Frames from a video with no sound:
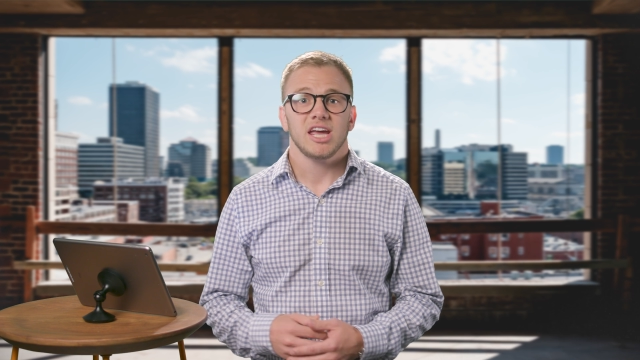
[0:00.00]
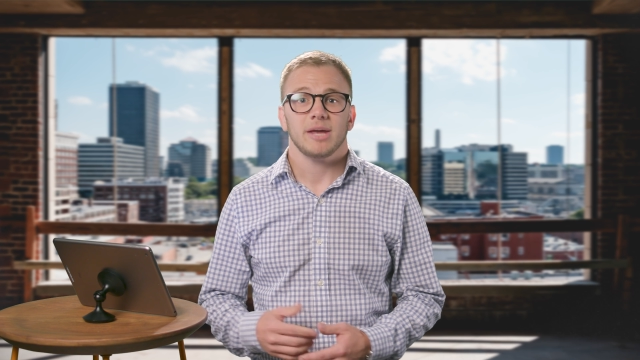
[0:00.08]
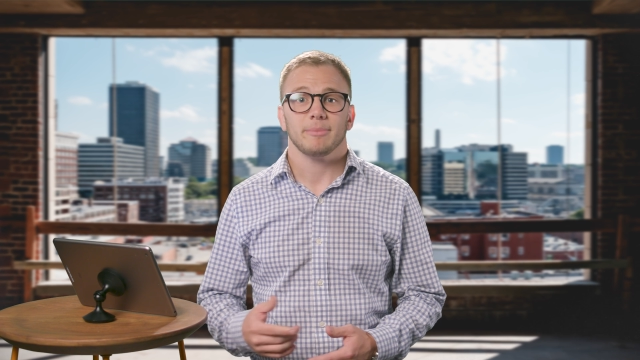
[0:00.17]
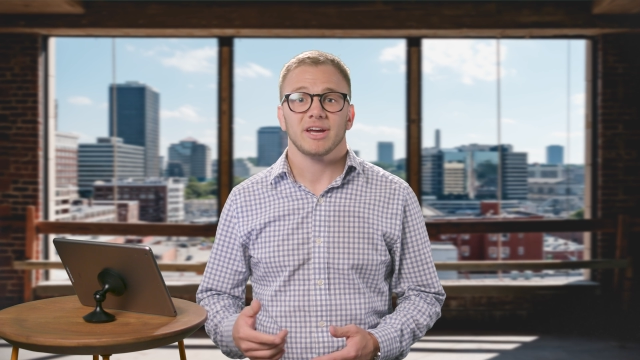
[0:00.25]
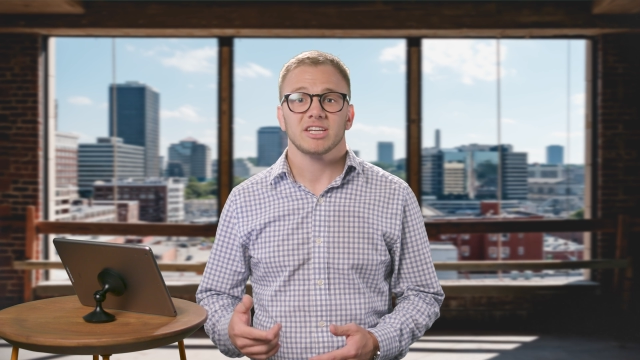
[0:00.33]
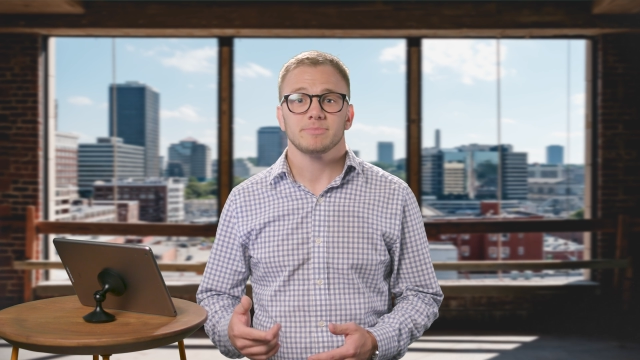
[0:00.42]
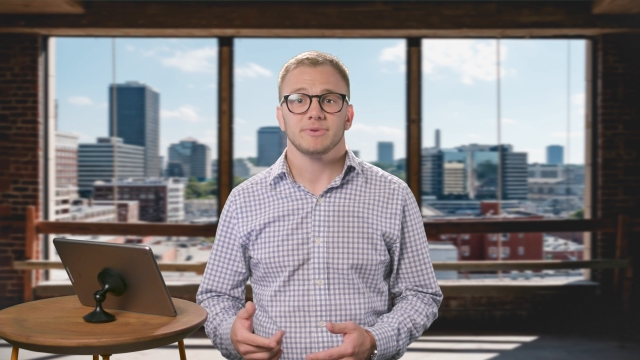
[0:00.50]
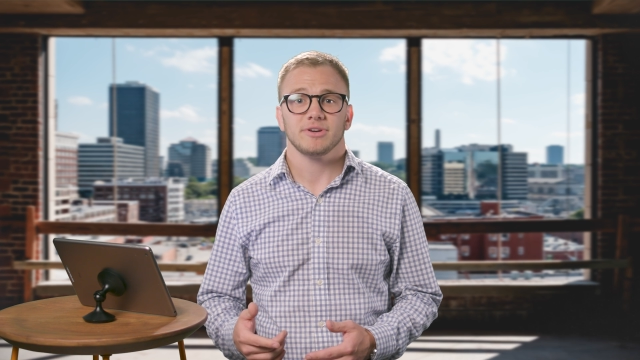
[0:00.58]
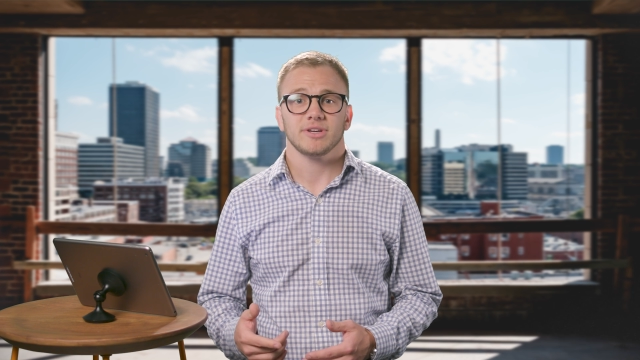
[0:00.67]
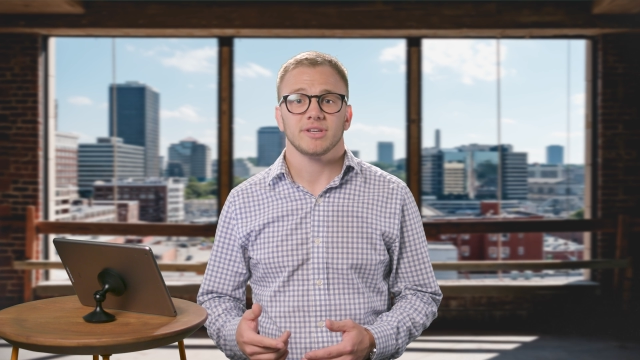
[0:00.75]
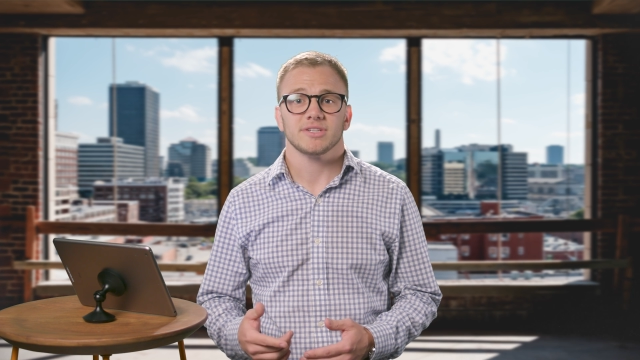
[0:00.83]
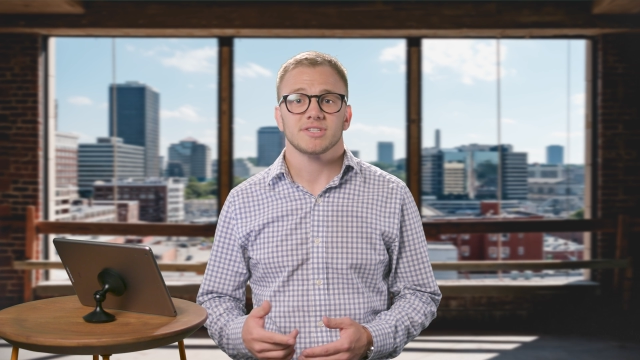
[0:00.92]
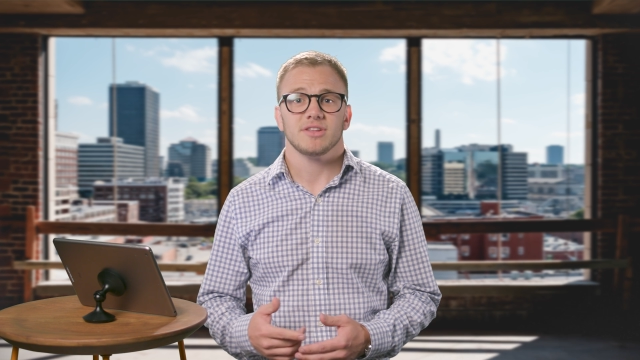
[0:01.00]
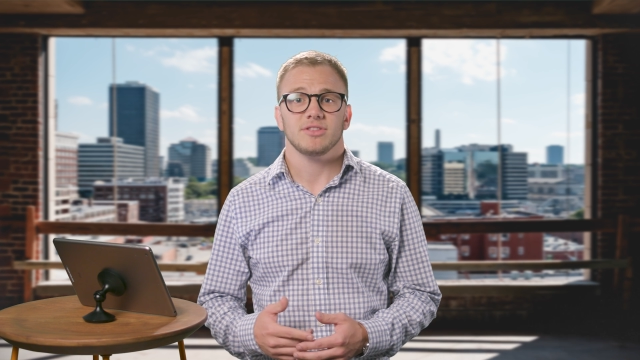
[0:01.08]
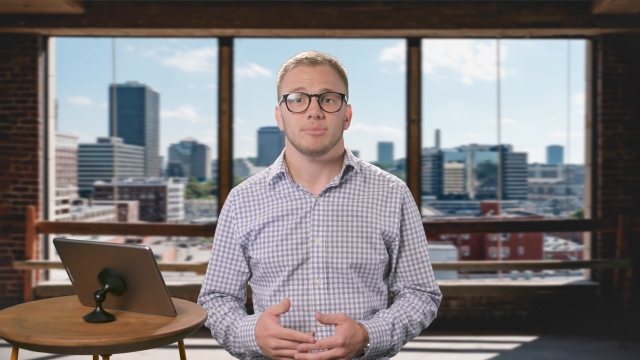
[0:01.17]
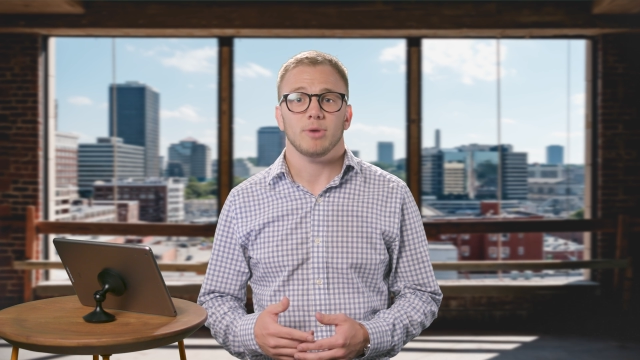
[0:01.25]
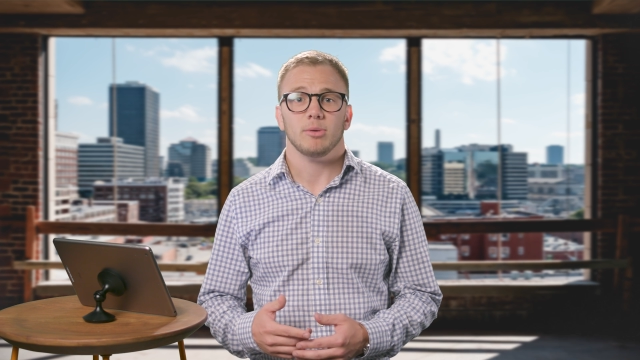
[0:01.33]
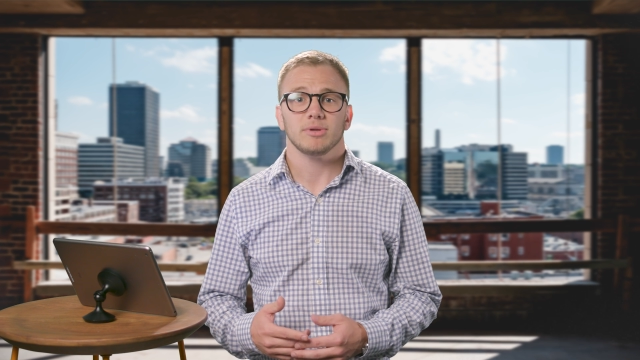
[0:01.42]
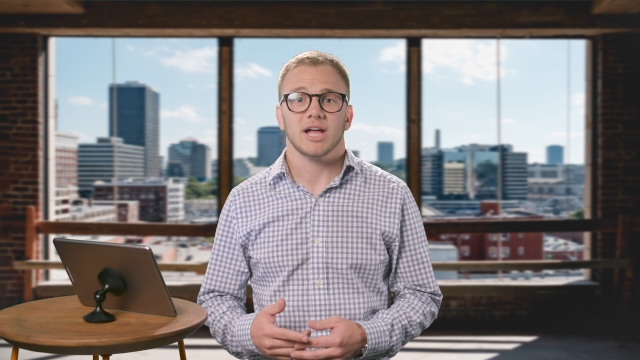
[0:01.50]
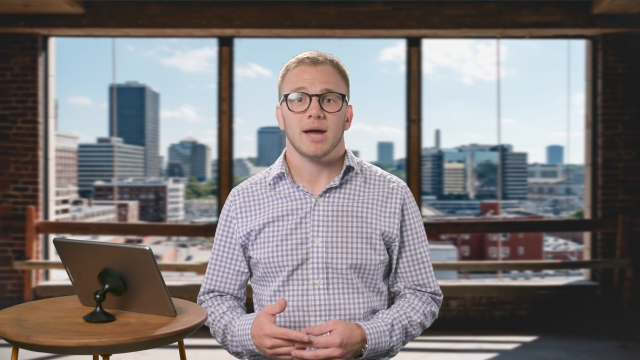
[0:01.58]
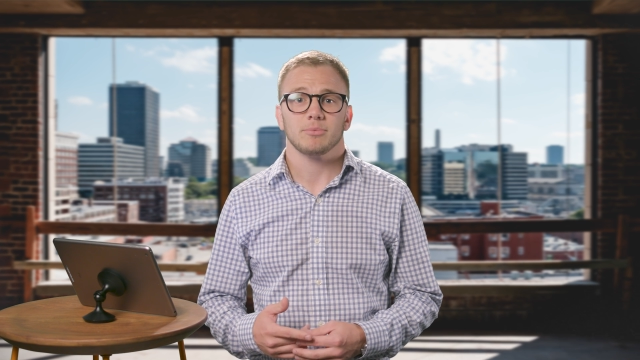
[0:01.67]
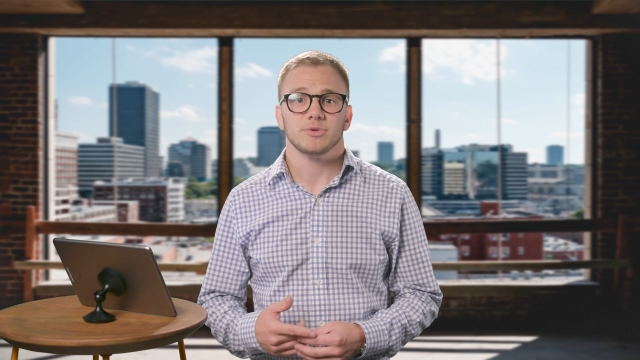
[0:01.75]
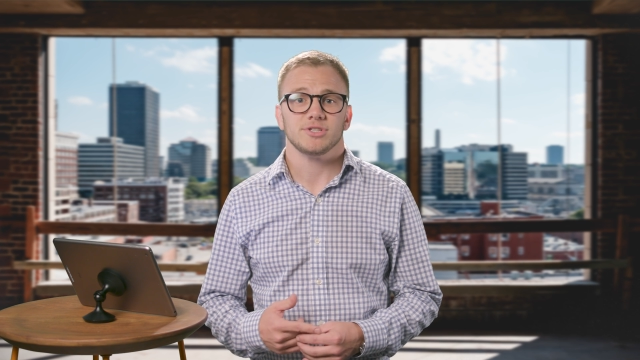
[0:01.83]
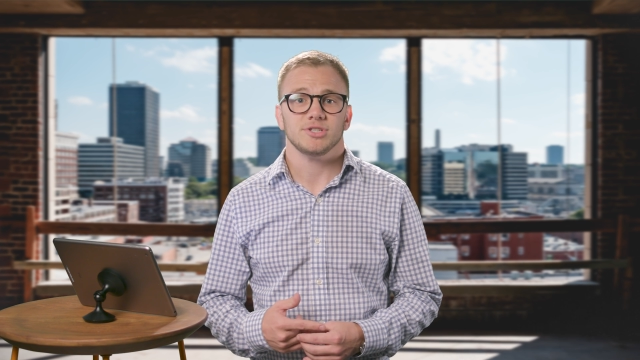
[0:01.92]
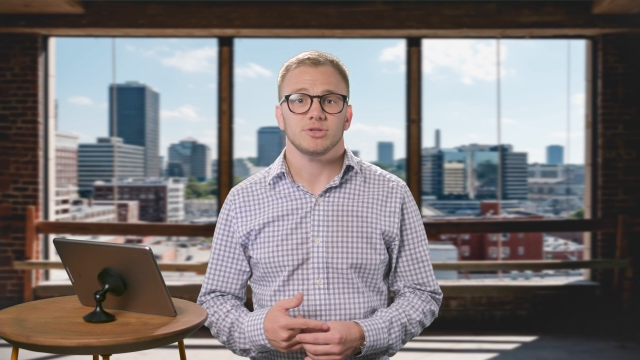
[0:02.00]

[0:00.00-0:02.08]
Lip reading: In my experience, the mobile app was